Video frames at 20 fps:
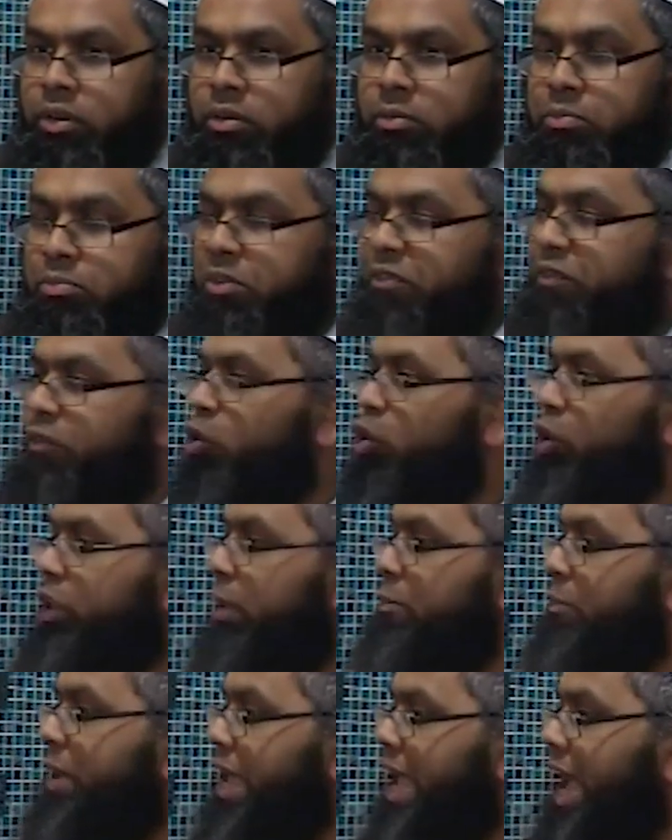Before,
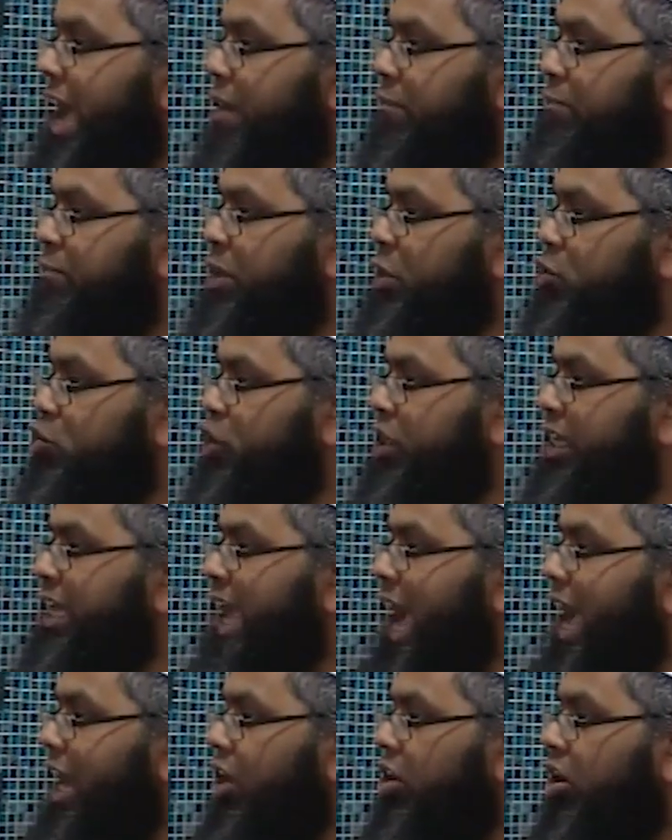they may have been drinking
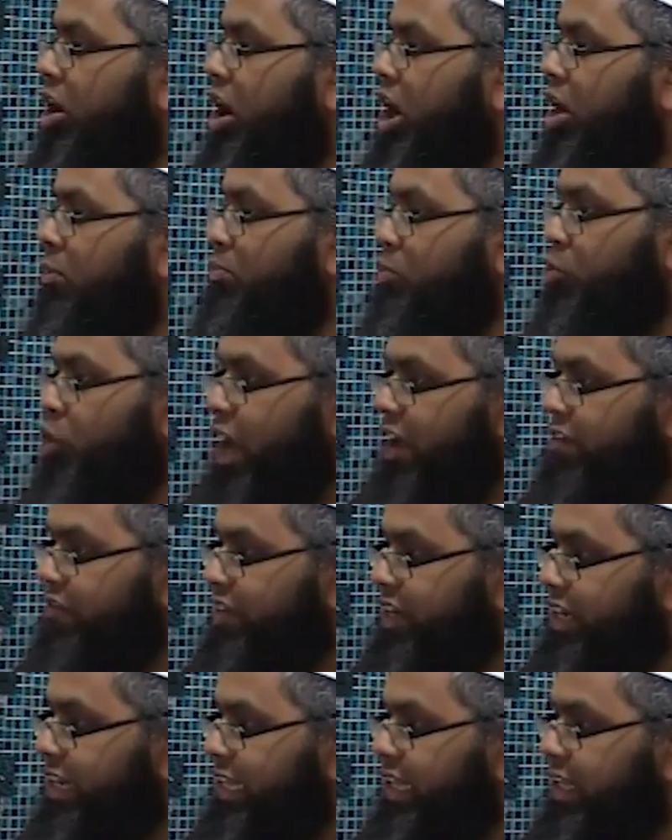alcohol
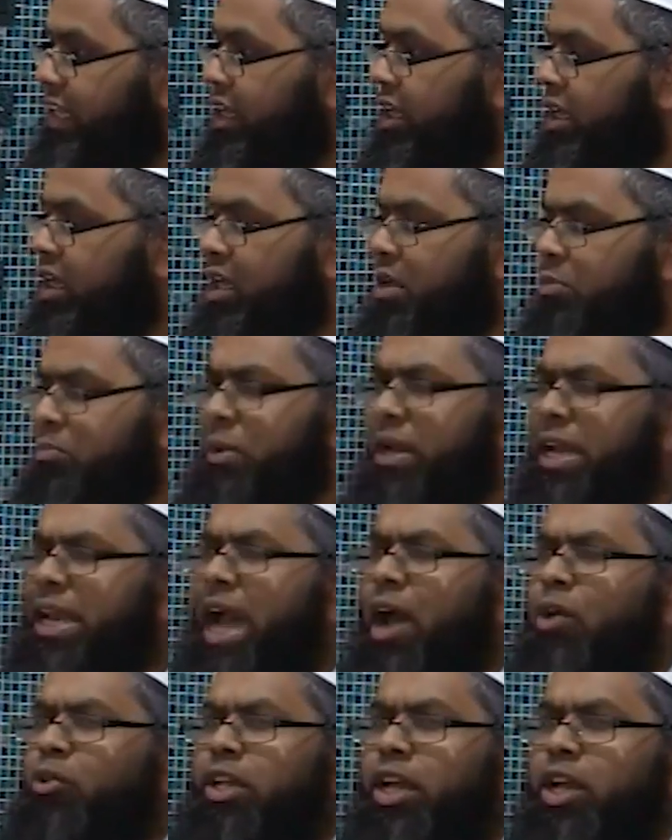privately, but
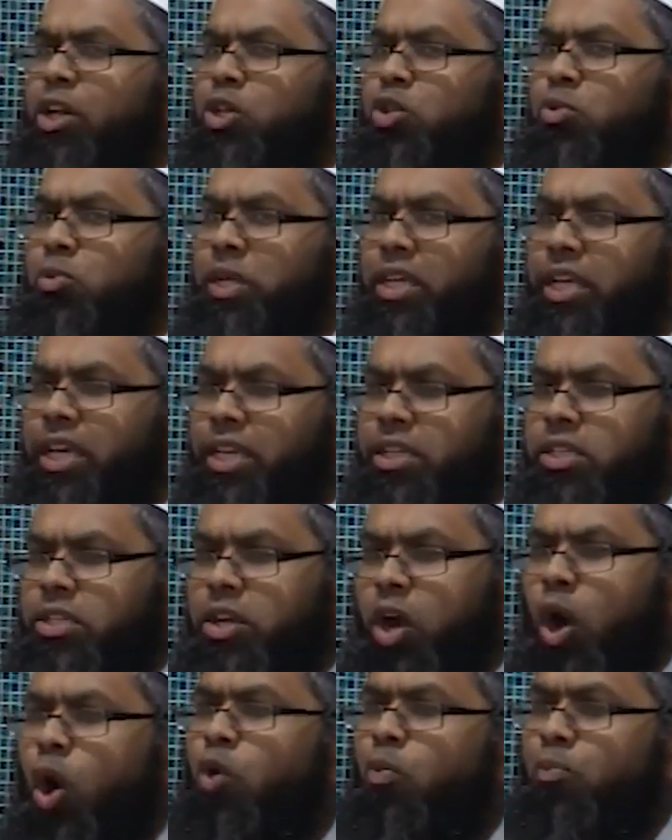now they are doing
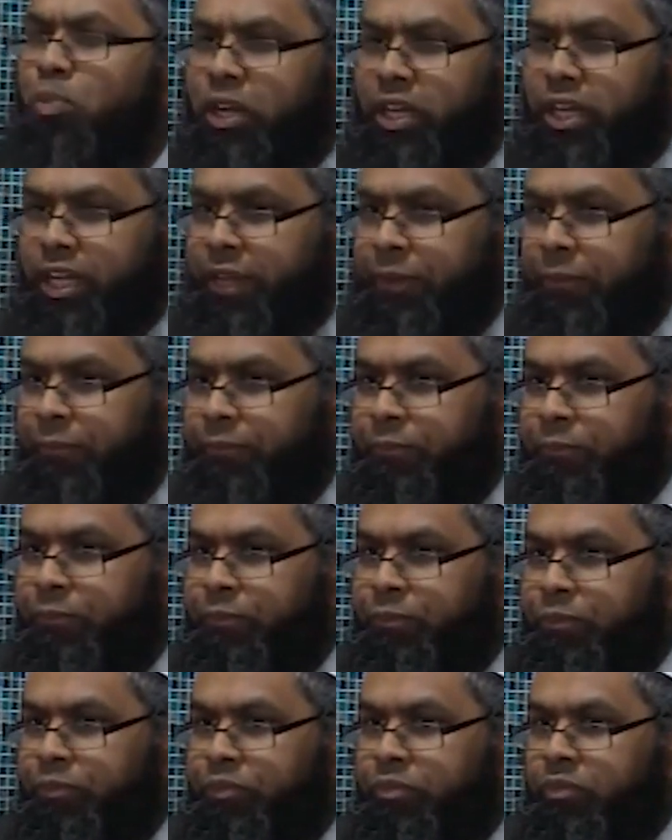it openly.
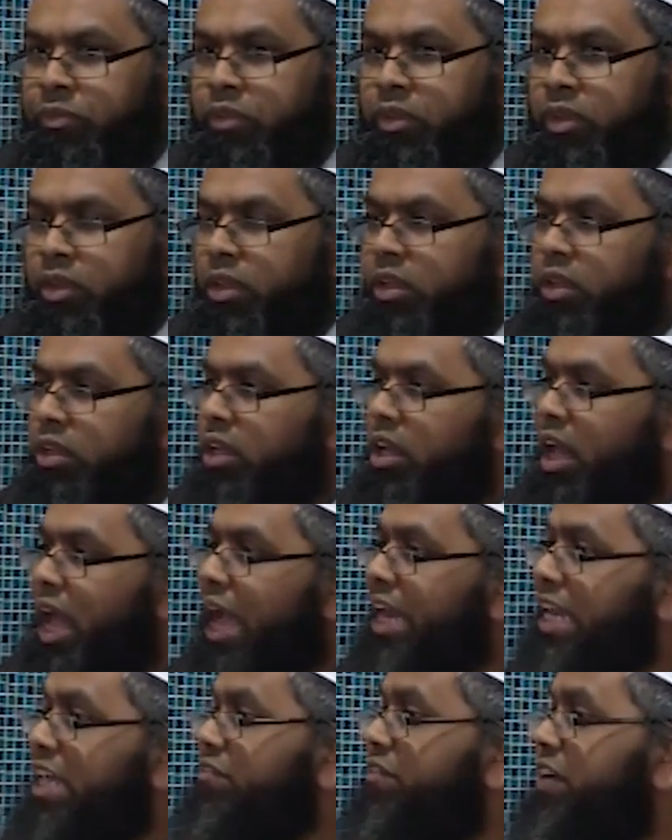
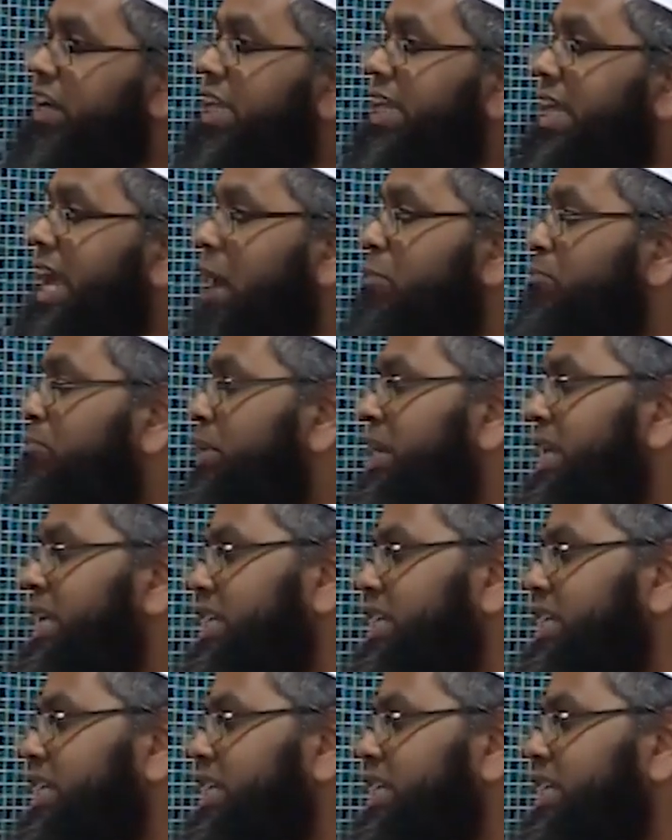And even gambling